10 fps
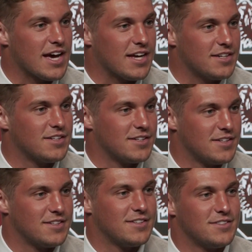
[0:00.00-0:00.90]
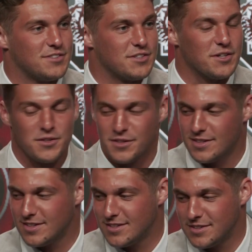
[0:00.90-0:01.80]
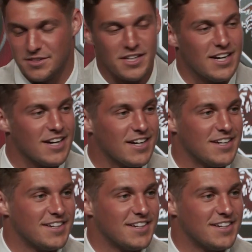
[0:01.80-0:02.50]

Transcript: hat? So, yeah.